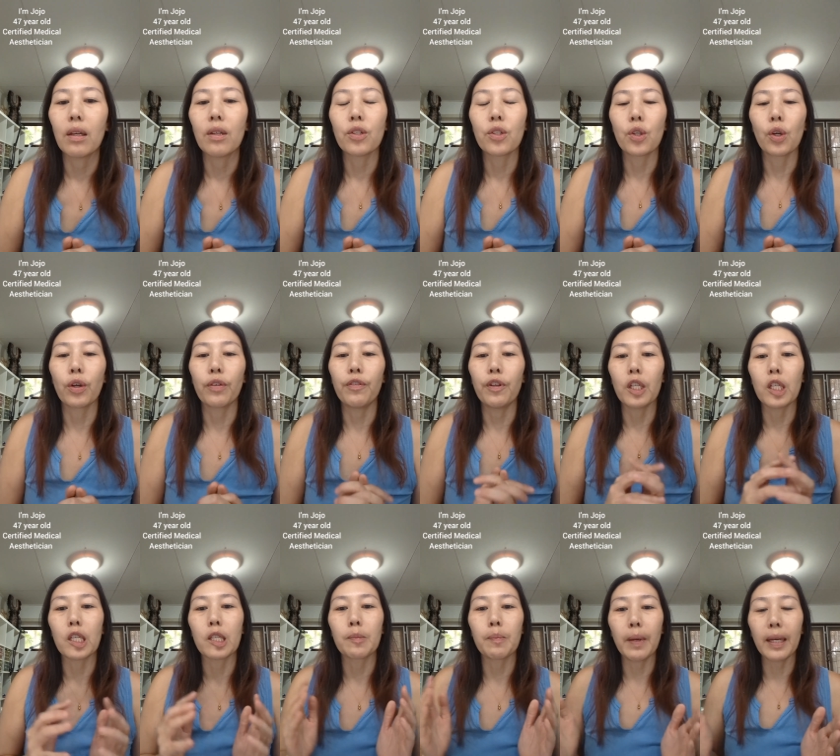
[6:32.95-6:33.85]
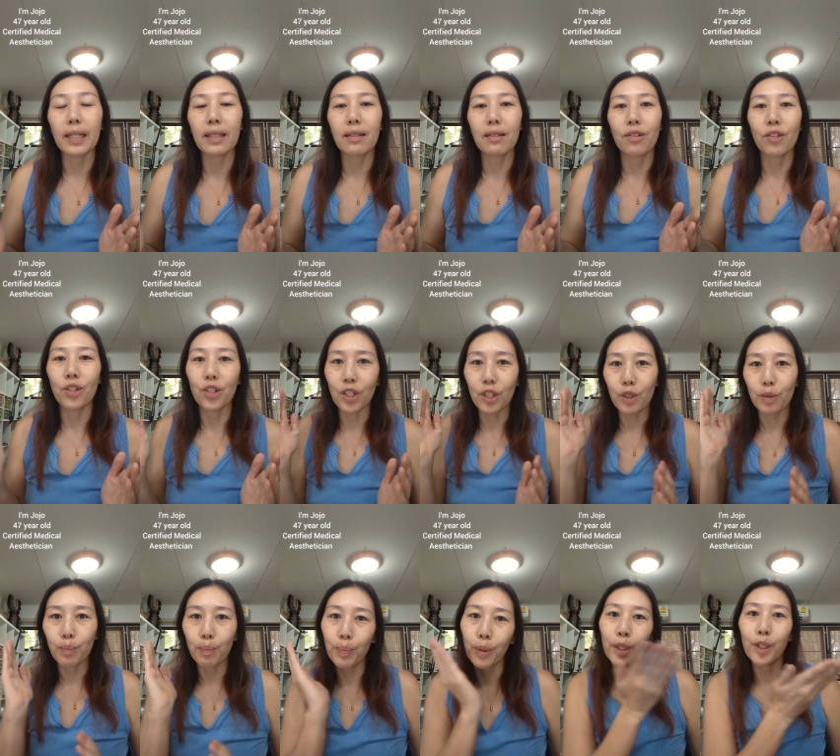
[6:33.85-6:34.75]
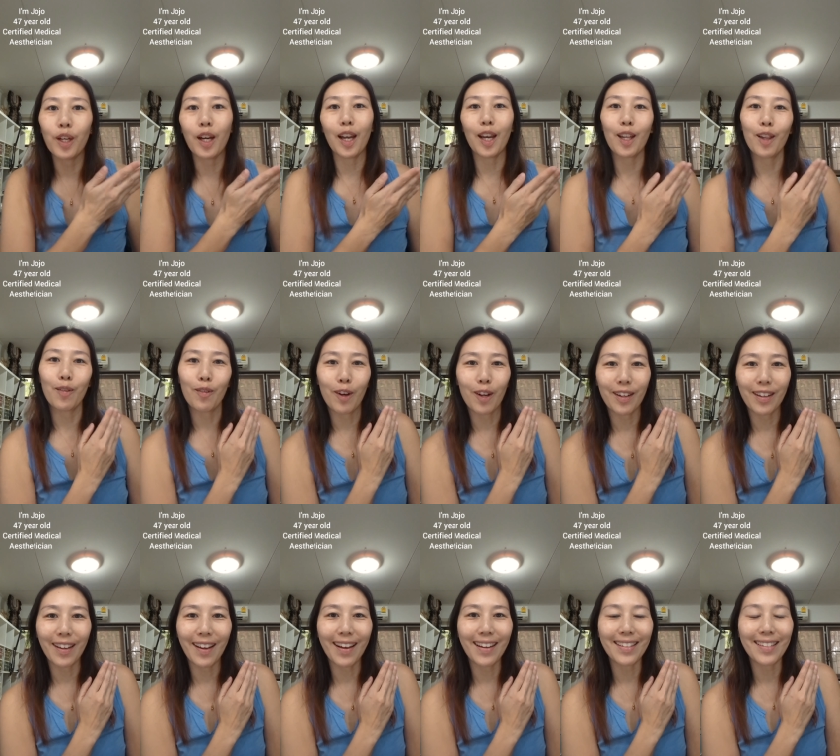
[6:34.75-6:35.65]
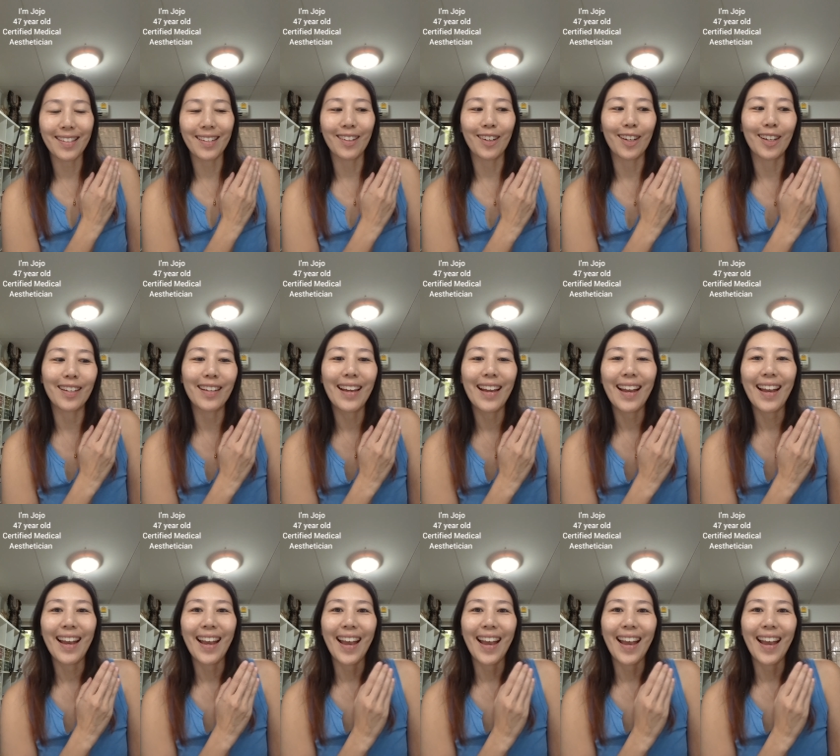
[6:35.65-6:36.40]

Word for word: So if you expect to just put hyaluronic acid on